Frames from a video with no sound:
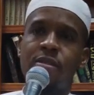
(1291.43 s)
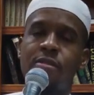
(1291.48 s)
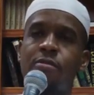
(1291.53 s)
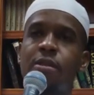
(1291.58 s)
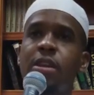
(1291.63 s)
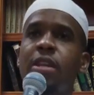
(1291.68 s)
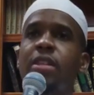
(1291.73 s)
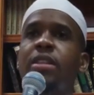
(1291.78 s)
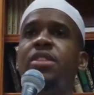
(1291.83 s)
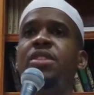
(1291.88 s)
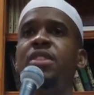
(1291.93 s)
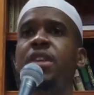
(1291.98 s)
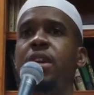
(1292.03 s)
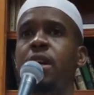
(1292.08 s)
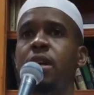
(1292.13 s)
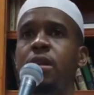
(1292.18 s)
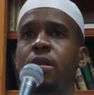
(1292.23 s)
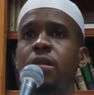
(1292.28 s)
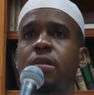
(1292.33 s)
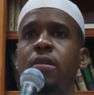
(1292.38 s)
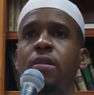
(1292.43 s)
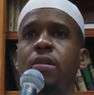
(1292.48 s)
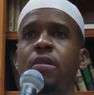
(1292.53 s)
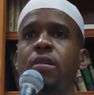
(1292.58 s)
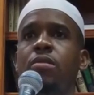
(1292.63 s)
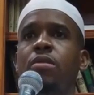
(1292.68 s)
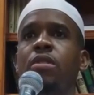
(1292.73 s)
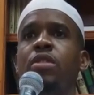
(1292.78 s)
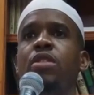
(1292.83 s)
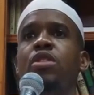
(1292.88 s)
Read the siyah,
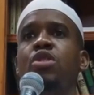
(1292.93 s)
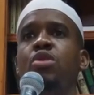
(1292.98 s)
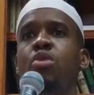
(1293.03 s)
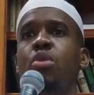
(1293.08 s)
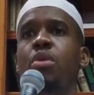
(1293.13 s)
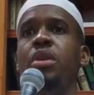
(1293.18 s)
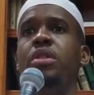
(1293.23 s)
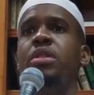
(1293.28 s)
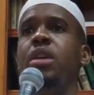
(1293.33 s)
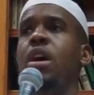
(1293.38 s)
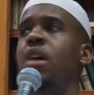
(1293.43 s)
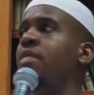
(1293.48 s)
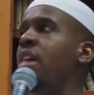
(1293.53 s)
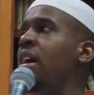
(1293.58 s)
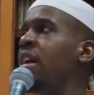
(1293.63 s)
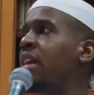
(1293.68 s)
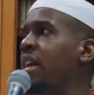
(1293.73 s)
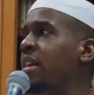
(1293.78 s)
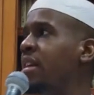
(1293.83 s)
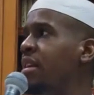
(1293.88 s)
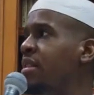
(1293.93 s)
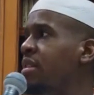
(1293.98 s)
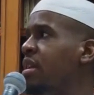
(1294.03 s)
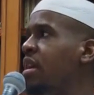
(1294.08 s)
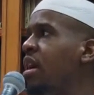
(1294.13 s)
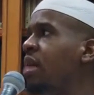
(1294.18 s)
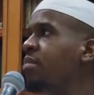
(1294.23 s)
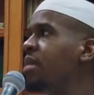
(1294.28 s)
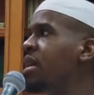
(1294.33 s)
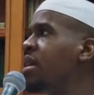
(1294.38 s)
read the stories of al-hadith. And
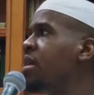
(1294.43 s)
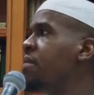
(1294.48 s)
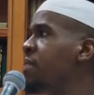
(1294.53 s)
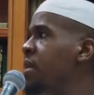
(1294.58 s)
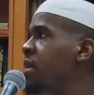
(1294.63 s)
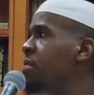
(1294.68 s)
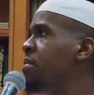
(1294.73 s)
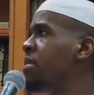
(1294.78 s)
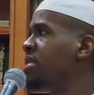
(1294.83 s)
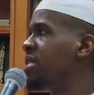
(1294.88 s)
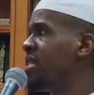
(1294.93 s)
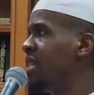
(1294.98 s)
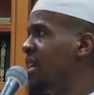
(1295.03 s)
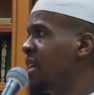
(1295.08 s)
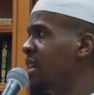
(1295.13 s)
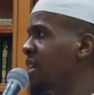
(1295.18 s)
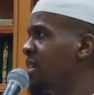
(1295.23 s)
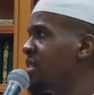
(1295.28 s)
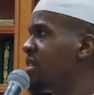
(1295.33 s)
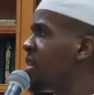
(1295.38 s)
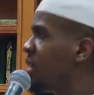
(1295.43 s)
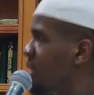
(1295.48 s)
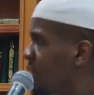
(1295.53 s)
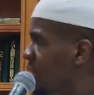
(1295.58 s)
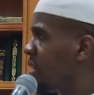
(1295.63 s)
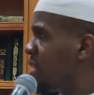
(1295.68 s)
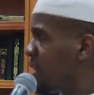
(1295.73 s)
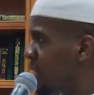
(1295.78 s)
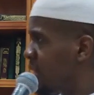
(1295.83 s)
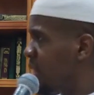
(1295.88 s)
alhamdulillah, there are many books in English
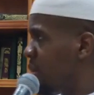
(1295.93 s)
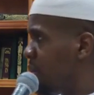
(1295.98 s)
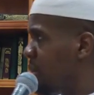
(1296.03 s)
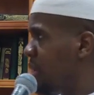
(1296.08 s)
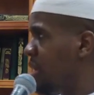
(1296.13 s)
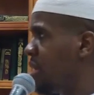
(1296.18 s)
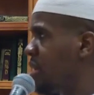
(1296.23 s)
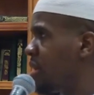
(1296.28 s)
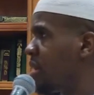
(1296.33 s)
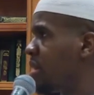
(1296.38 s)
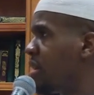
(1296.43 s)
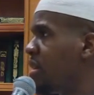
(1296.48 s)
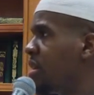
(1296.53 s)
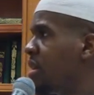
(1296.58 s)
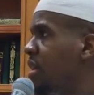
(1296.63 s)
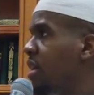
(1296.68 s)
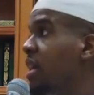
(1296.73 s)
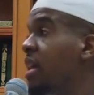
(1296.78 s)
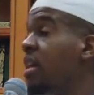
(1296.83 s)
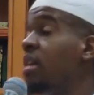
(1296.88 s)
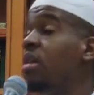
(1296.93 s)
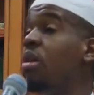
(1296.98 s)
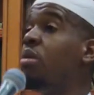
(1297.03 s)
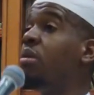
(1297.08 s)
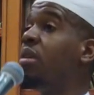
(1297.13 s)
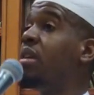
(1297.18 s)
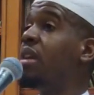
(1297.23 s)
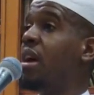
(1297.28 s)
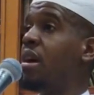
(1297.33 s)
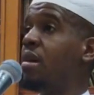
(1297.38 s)
that deal with it, let
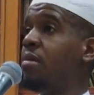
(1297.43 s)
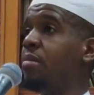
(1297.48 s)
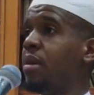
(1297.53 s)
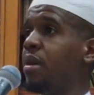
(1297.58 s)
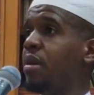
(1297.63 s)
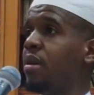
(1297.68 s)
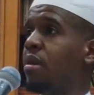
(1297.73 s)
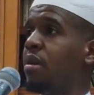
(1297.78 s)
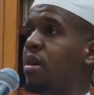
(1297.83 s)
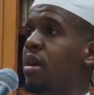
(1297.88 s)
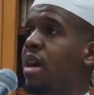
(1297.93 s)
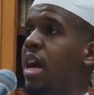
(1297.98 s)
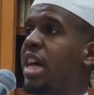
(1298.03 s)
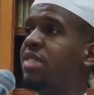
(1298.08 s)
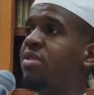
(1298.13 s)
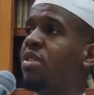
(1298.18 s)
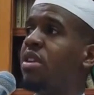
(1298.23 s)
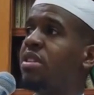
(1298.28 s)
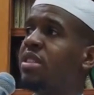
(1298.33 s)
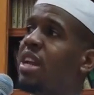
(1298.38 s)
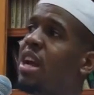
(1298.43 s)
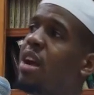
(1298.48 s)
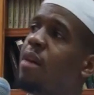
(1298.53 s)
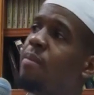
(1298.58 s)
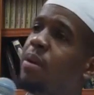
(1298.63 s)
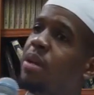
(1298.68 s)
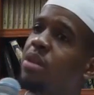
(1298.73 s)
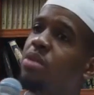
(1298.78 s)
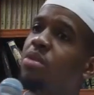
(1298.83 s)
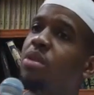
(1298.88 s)
alone in Arabic. As far as in
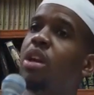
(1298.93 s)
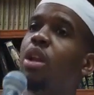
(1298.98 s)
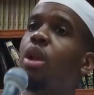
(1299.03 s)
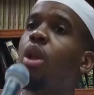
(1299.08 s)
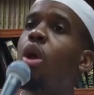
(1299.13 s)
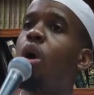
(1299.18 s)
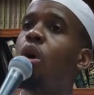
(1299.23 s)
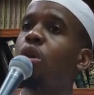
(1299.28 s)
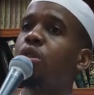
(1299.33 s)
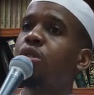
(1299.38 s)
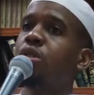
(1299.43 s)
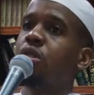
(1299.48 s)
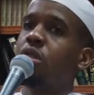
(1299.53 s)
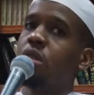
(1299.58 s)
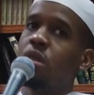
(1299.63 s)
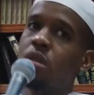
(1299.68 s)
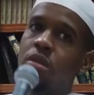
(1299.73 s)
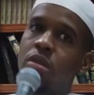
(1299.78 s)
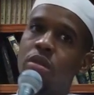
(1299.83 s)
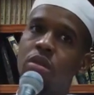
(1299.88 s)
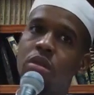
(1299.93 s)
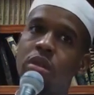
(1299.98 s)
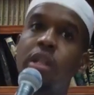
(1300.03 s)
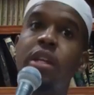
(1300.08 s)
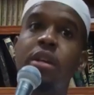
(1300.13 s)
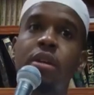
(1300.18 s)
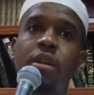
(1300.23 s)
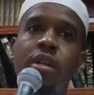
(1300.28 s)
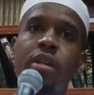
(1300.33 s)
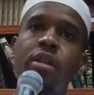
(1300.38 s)
Arabic, you get lost,
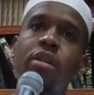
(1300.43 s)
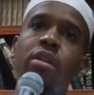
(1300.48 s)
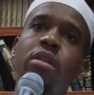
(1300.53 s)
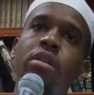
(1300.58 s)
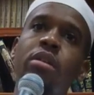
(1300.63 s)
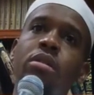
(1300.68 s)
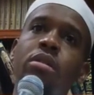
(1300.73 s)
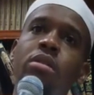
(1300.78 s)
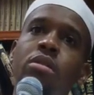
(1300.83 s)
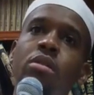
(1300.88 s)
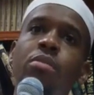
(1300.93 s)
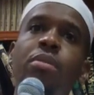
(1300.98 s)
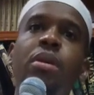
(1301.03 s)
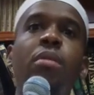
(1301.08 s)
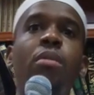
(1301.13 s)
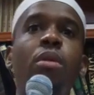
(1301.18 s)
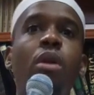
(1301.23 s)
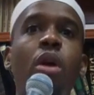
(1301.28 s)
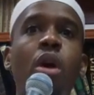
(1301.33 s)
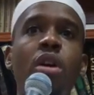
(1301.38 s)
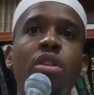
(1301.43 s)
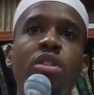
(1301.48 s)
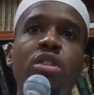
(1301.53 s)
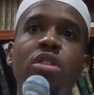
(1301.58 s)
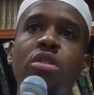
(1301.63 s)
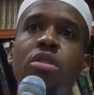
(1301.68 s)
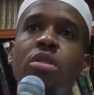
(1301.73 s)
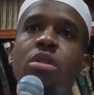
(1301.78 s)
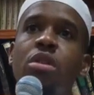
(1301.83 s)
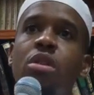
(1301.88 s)
literally. You become
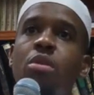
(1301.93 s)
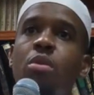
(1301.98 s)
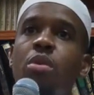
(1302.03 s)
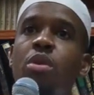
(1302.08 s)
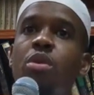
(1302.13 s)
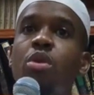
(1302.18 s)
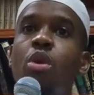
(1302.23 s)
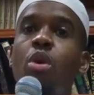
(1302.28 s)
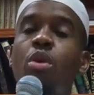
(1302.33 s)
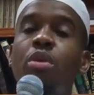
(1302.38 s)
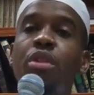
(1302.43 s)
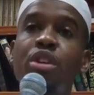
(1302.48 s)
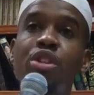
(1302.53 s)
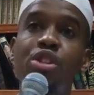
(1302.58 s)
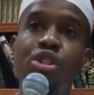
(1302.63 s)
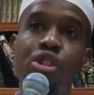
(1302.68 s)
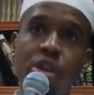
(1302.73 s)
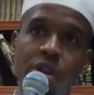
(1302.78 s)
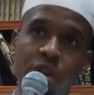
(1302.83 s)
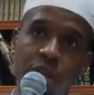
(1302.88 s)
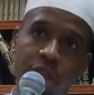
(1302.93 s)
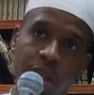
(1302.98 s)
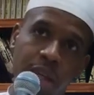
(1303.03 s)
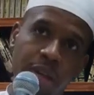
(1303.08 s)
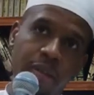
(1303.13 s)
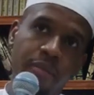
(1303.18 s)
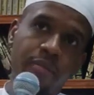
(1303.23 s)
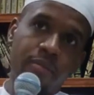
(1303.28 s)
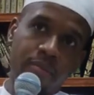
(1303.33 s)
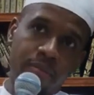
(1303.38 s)
lost when you go on a journey
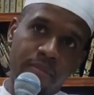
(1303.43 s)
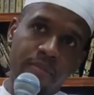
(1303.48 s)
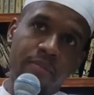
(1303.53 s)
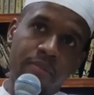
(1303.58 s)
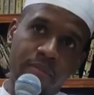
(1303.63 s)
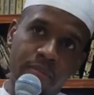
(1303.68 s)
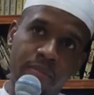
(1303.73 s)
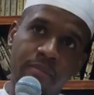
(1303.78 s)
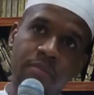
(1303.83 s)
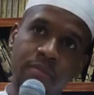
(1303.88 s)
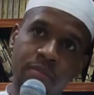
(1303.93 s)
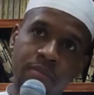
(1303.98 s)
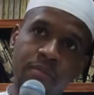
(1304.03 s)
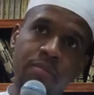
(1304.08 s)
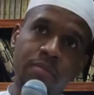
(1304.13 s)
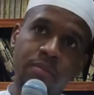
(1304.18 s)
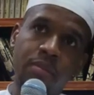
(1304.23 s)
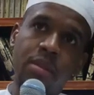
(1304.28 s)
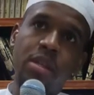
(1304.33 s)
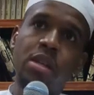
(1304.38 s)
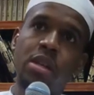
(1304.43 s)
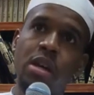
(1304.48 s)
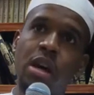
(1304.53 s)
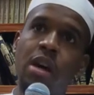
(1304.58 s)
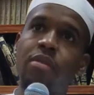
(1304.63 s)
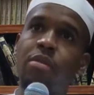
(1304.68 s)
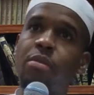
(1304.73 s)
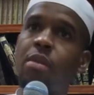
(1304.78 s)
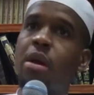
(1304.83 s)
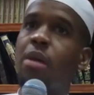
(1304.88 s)
of
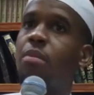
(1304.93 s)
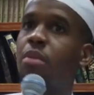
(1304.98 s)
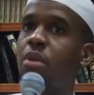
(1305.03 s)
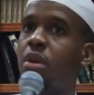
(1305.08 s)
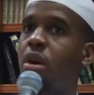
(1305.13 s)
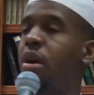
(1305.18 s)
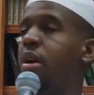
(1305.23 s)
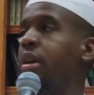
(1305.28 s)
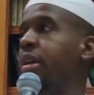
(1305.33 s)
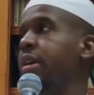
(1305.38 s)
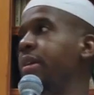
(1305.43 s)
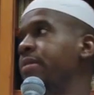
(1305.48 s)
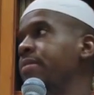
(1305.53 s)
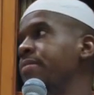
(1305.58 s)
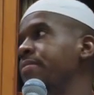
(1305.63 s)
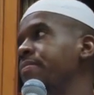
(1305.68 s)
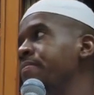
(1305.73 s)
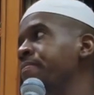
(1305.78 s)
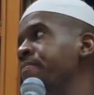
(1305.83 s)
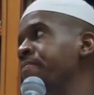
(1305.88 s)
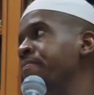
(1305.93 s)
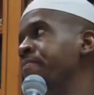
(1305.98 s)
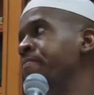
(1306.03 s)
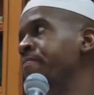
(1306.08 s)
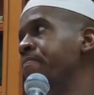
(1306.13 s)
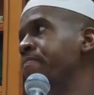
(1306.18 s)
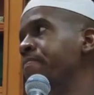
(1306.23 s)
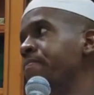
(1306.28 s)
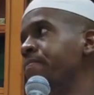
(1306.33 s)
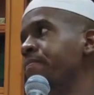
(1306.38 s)
Imam Bukhari
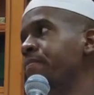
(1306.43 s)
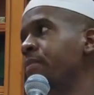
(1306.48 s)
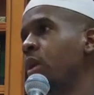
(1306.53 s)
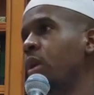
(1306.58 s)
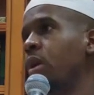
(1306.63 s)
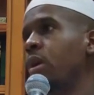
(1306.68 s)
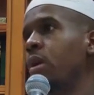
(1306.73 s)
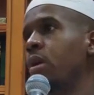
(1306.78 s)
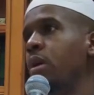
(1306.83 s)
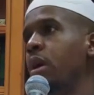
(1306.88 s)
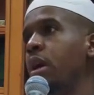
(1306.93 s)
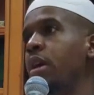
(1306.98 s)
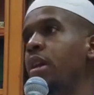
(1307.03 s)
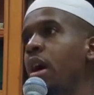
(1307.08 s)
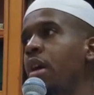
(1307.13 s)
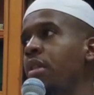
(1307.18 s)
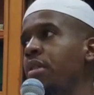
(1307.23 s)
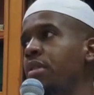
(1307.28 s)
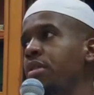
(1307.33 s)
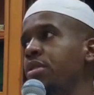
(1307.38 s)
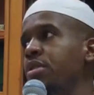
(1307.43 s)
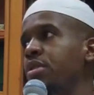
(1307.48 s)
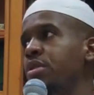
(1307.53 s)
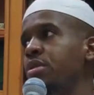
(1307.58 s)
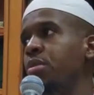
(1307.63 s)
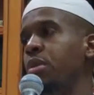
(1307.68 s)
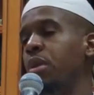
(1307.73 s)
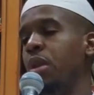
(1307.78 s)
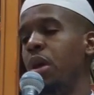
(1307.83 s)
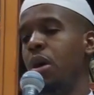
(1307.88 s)
and others.
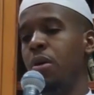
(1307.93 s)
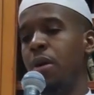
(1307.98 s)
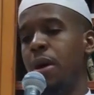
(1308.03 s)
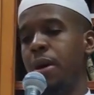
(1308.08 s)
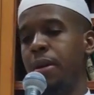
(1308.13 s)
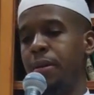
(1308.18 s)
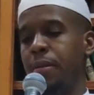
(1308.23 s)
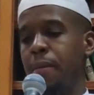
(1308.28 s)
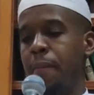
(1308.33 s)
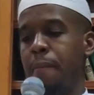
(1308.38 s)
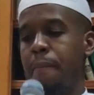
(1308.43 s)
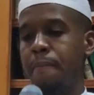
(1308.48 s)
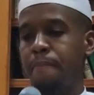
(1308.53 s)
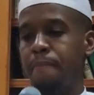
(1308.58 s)
Wallahu a'lam.